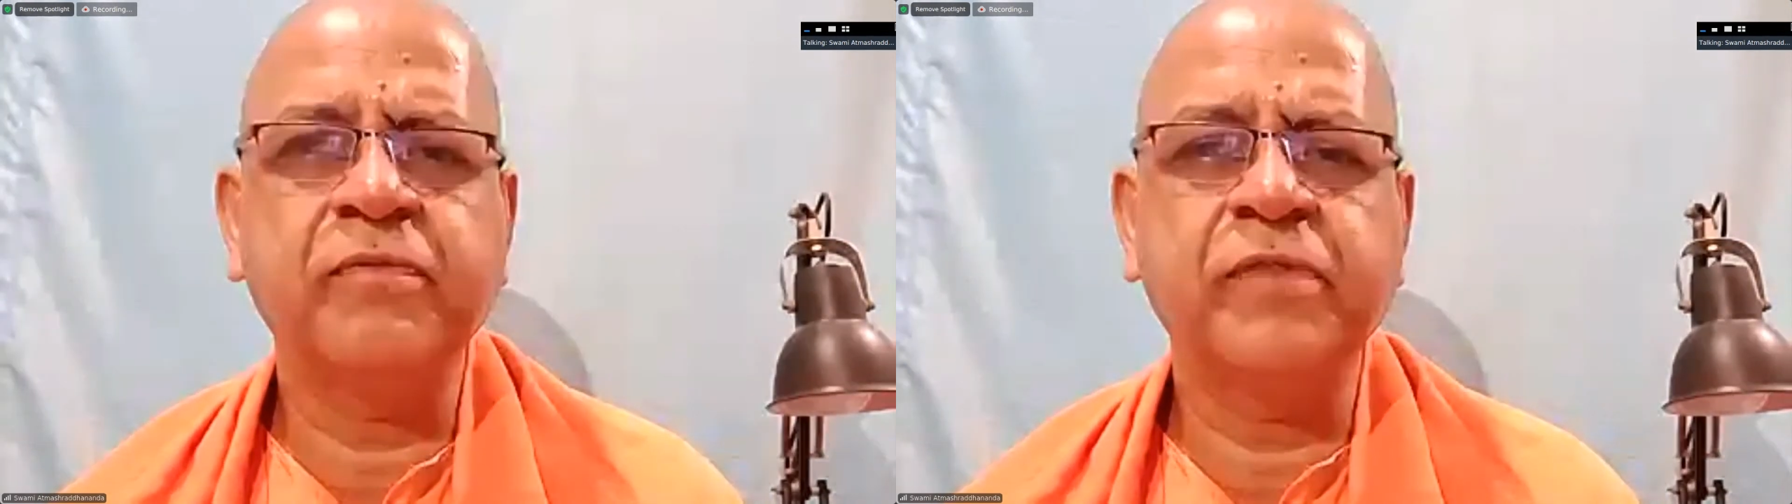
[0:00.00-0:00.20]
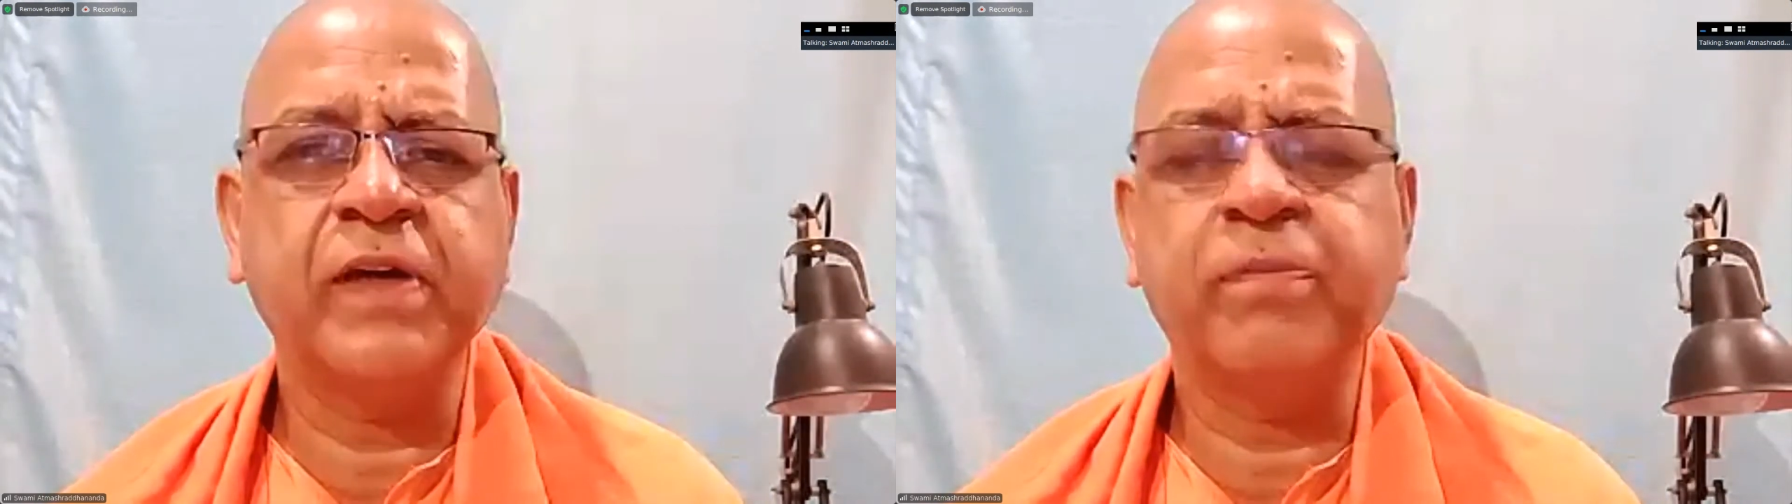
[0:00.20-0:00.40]

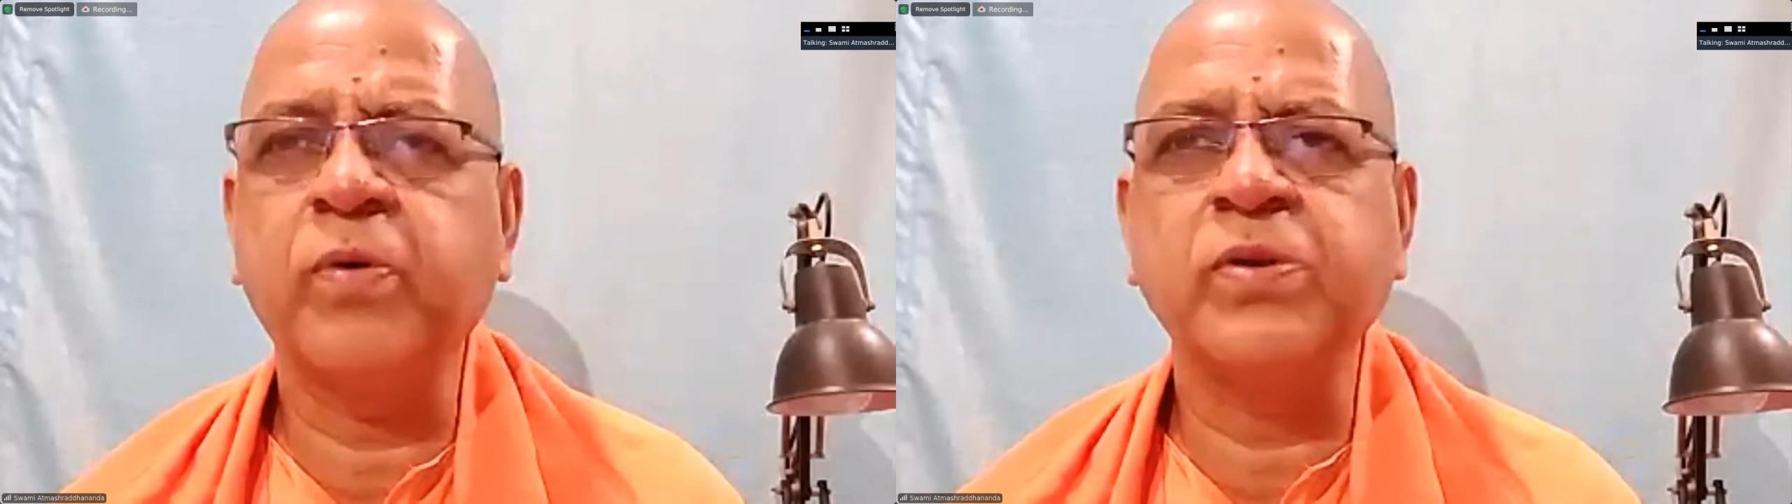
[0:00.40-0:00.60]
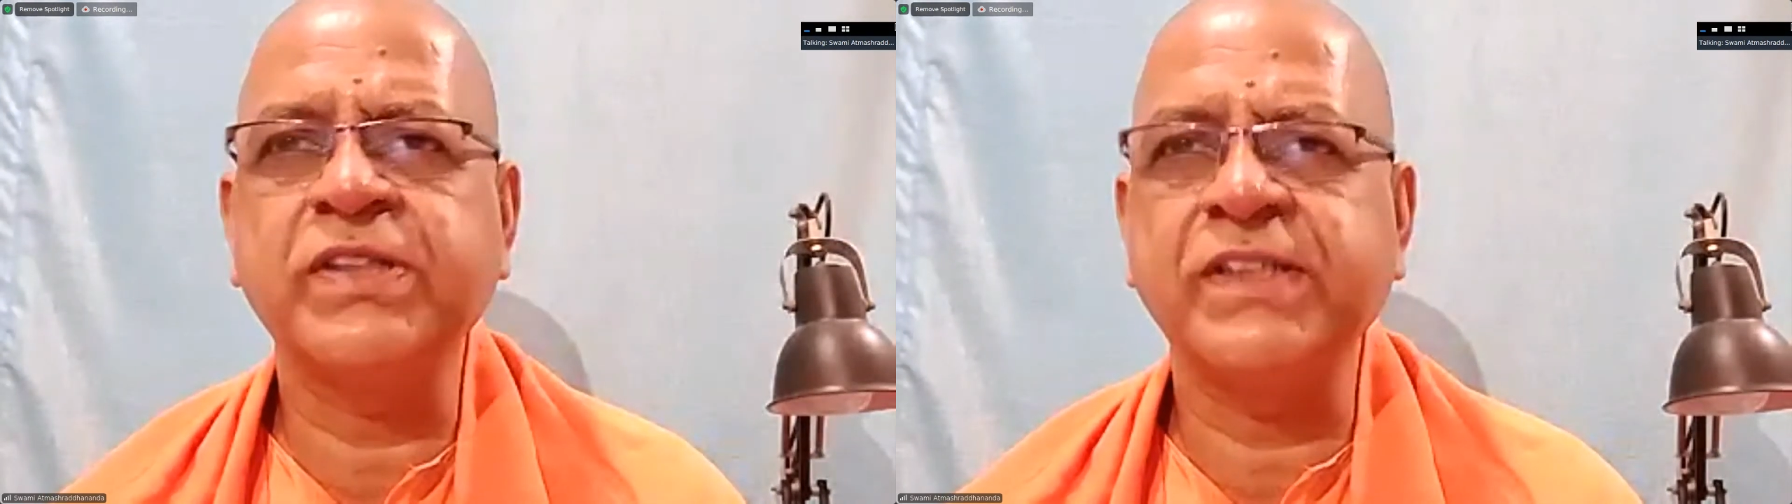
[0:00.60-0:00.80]
we
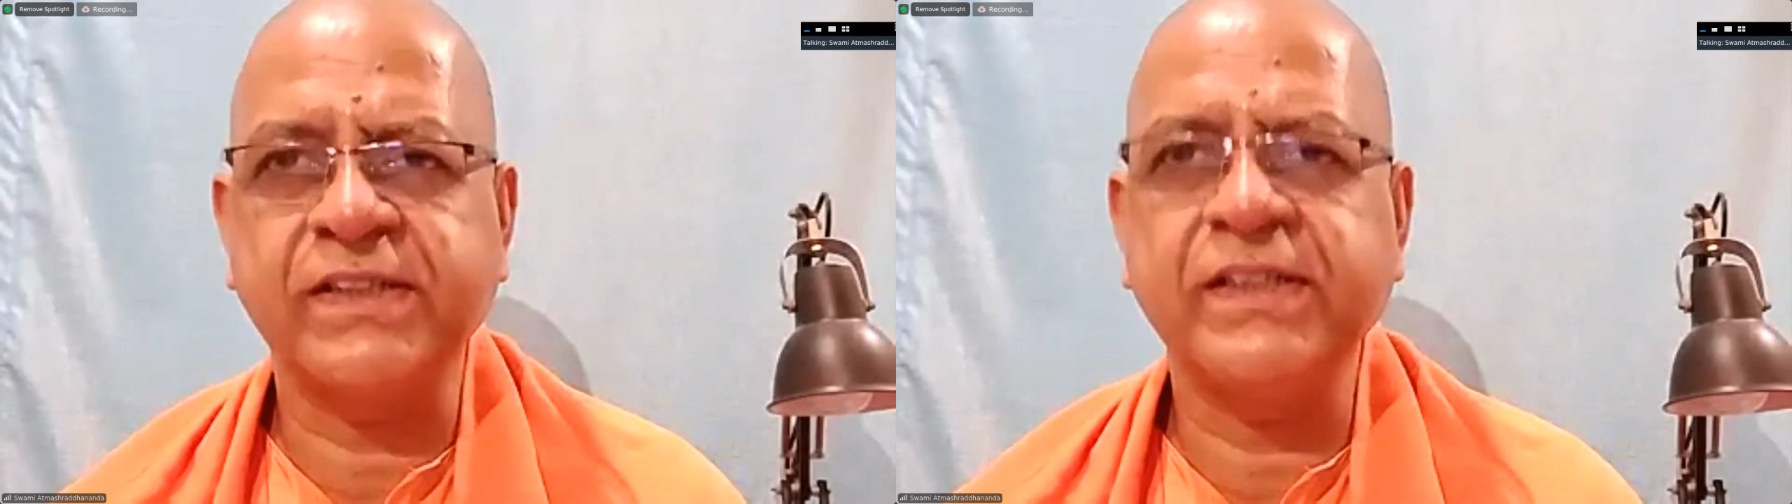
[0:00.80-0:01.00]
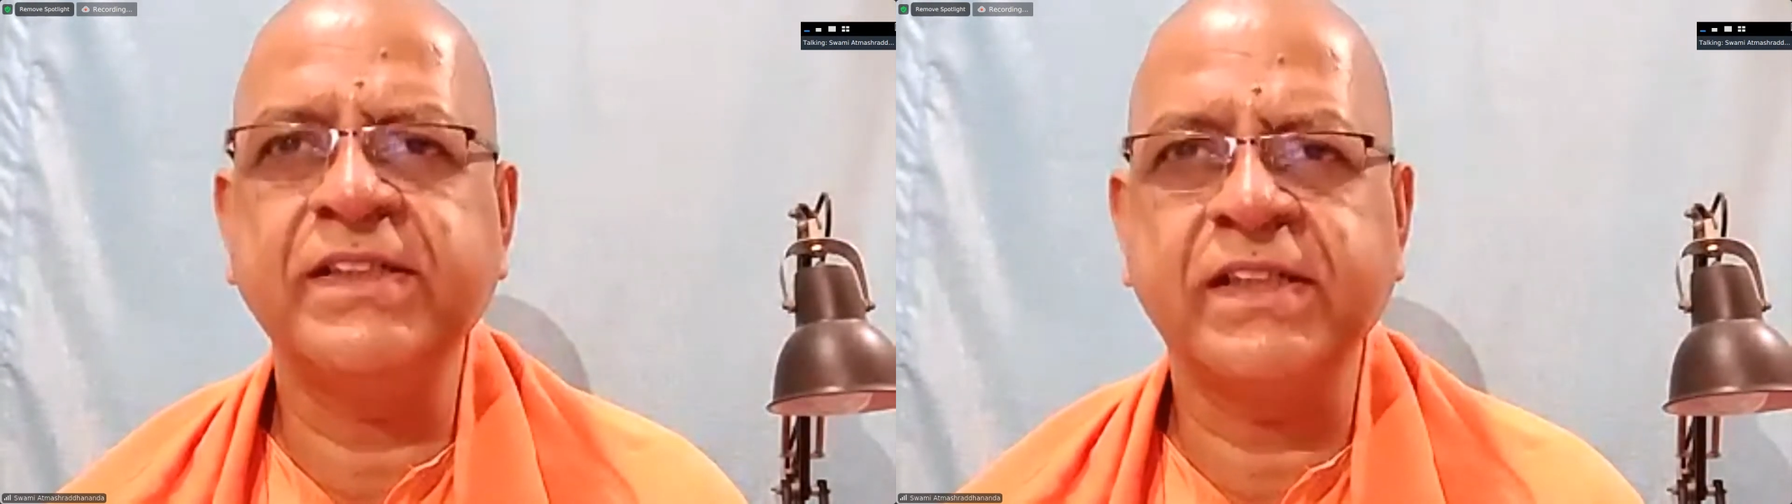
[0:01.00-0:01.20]
approach
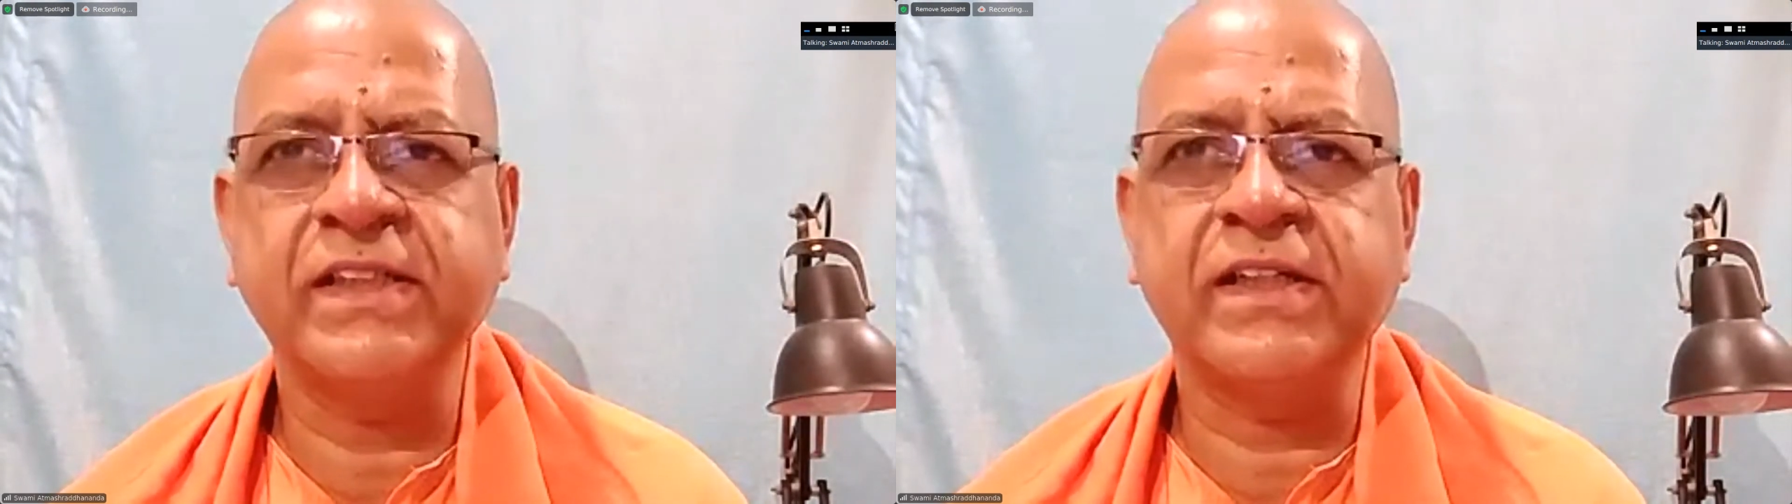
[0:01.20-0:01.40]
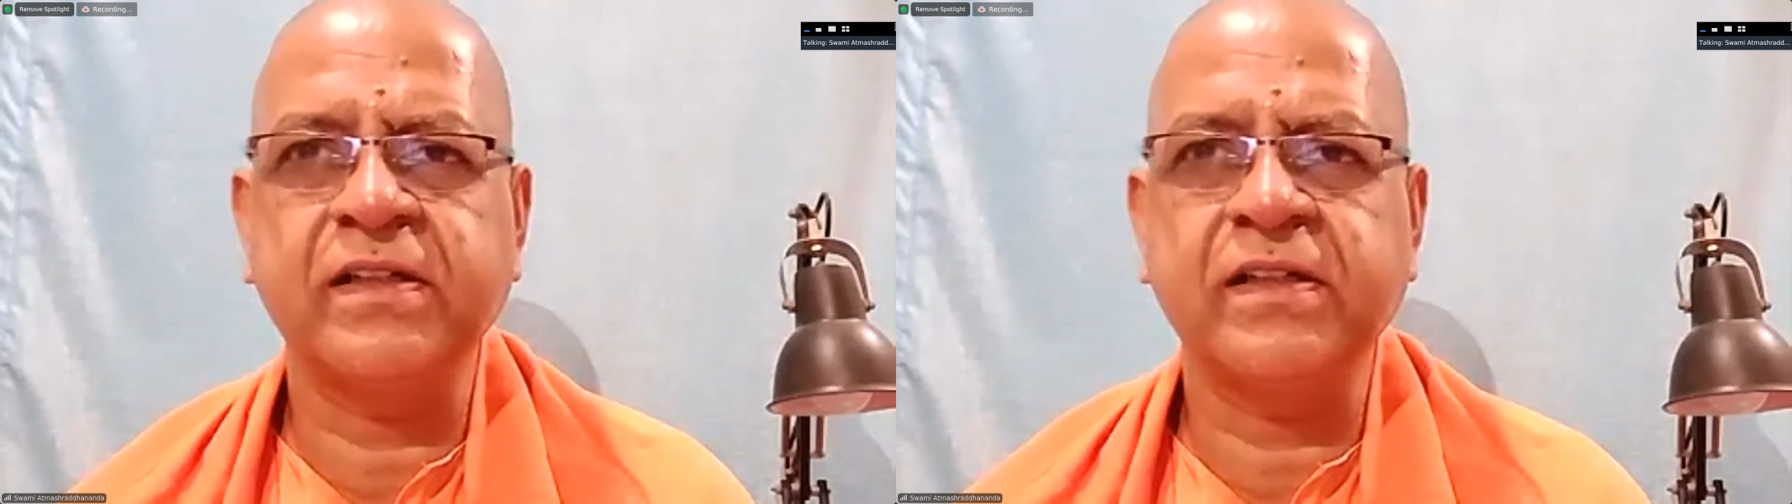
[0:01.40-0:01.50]
each other.